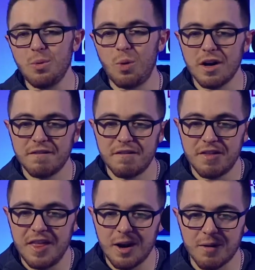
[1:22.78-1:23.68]
one of
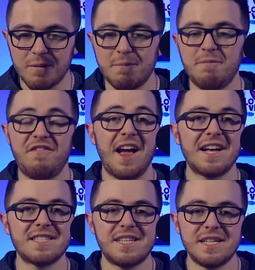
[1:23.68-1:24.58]
their
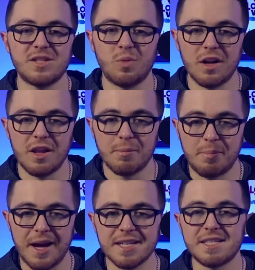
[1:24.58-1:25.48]
fastest, one of their
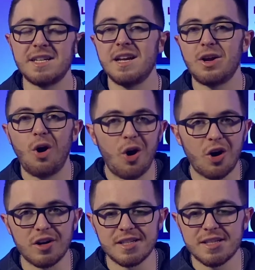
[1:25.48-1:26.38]
best
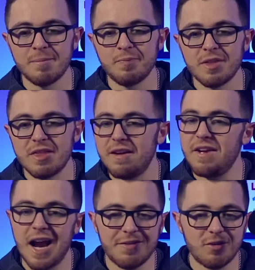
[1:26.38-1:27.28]
cars they've
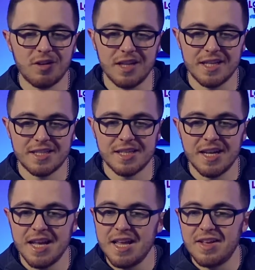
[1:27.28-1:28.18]
ever released.
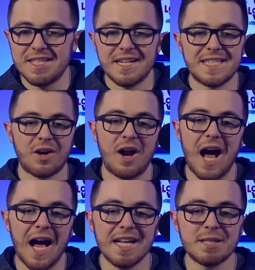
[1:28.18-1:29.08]
They said it's their
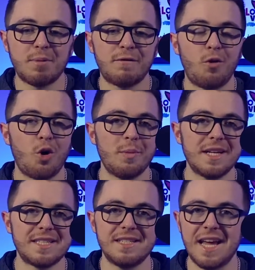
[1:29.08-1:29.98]
highest performing
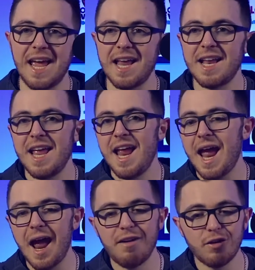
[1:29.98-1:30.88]
sedan
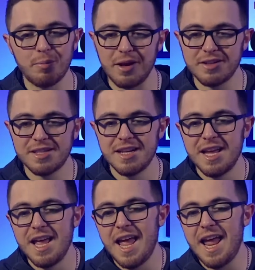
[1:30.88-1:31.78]
ever built
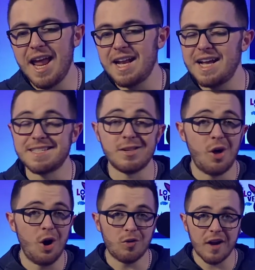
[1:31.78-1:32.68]
and has
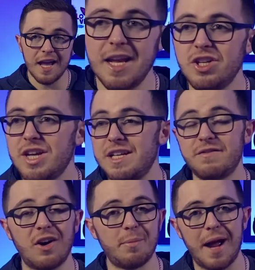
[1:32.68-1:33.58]
long range. It's
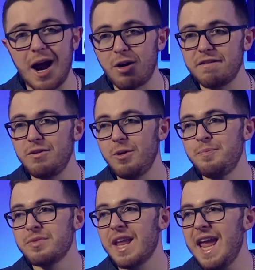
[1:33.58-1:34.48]
very powerful.
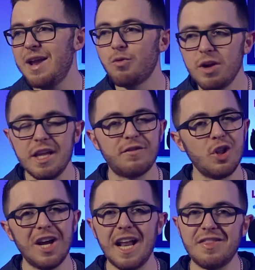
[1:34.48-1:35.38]
And really, if you're
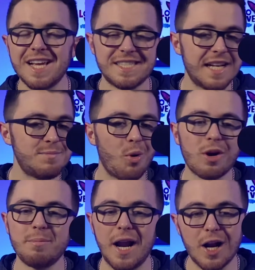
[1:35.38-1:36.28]
looking at this, it's more
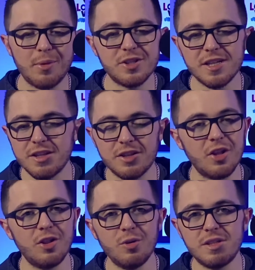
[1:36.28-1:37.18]
comparable to the
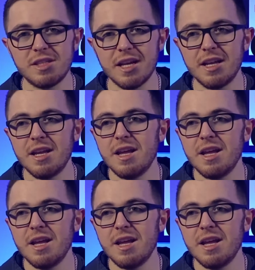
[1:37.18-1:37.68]
Lucid